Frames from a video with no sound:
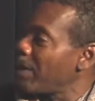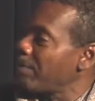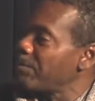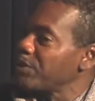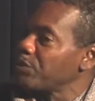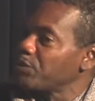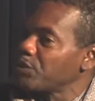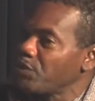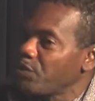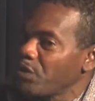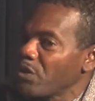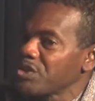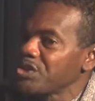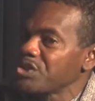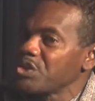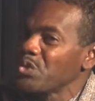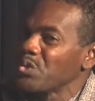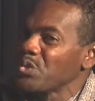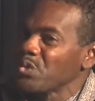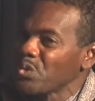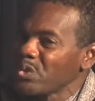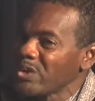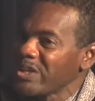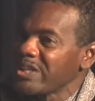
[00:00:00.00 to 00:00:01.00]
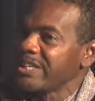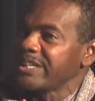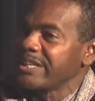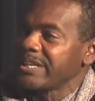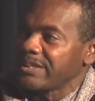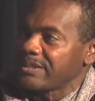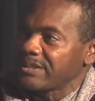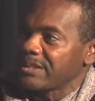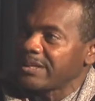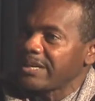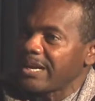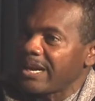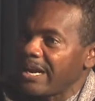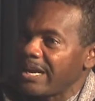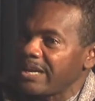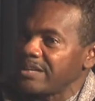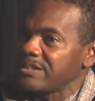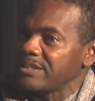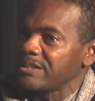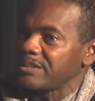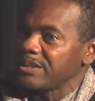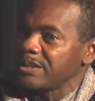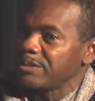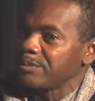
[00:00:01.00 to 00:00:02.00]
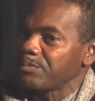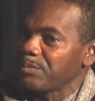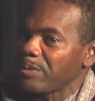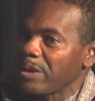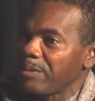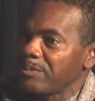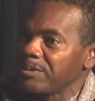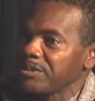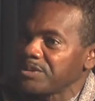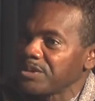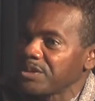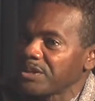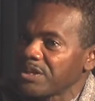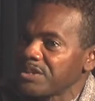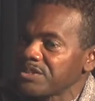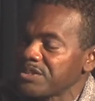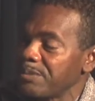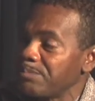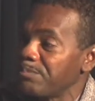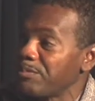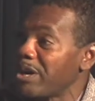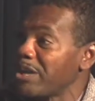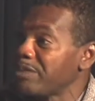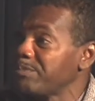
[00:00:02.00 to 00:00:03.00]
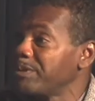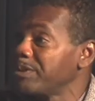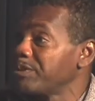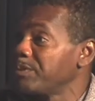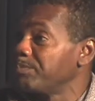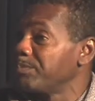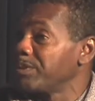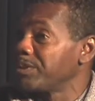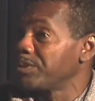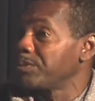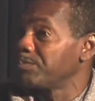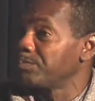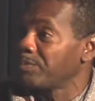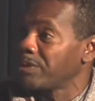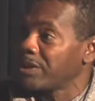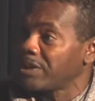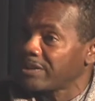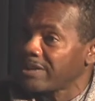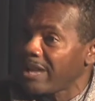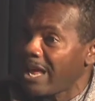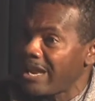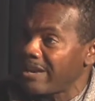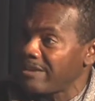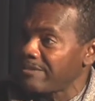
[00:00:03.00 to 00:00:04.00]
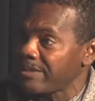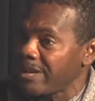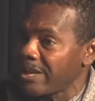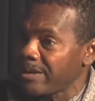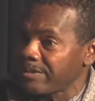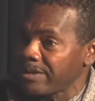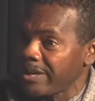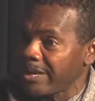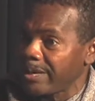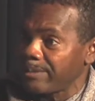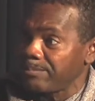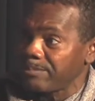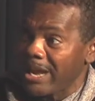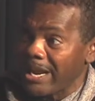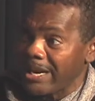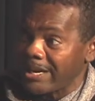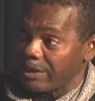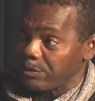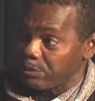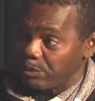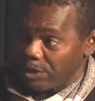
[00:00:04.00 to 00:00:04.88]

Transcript: I mean, for us to really get the lines, it, it probably took us a month. But but but a lot of that came not in